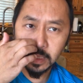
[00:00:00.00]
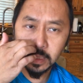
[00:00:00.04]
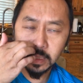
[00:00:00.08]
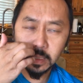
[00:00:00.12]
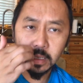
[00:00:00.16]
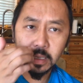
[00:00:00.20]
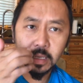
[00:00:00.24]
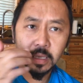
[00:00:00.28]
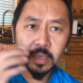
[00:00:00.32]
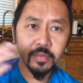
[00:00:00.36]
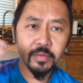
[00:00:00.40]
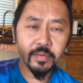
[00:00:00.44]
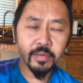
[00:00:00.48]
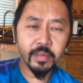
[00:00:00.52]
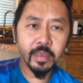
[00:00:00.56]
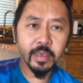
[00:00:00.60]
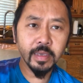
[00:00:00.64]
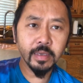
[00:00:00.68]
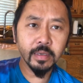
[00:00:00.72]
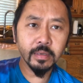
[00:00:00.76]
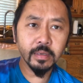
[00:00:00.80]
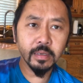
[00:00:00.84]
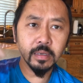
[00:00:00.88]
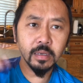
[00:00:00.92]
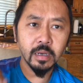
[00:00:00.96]
It's like
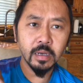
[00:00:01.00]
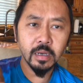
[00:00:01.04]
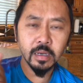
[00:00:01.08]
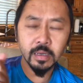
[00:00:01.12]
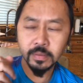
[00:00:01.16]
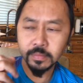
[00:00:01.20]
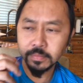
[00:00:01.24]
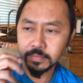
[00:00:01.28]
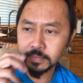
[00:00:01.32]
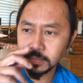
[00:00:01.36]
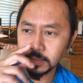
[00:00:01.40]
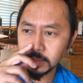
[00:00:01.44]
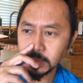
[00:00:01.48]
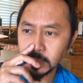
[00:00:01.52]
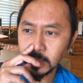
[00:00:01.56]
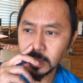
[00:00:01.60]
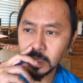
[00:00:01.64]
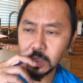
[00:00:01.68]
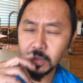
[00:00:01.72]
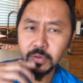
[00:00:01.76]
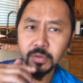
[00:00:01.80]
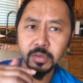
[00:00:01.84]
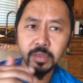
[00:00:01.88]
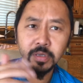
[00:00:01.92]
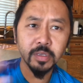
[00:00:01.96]

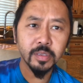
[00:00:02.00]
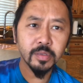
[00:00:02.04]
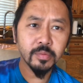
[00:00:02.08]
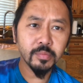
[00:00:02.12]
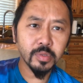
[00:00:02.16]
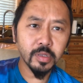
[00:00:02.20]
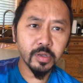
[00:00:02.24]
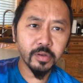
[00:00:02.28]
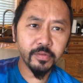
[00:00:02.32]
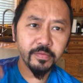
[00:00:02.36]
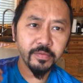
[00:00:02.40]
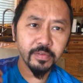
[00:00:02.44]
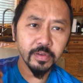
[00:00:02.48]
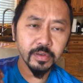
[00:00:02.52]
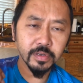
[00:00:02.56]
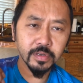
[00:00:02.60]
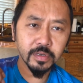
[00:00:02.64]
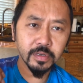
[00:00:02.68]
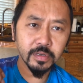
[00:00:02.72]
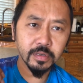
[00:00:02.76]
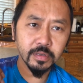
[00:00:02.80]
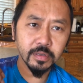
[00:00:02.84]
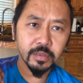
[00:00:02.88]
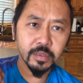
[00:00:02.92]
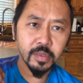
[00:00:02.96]
Hootie and the Blowfish,
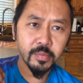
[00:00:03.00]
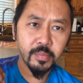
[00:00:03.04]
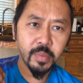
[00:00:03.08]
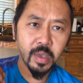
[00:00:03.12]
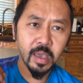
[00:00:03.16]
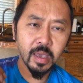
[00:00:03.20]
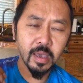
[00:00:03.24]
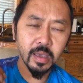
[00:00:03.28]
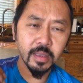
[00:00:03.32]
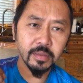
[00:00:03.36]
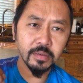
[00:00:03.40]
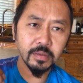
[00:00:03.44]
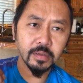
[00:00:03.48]
the band.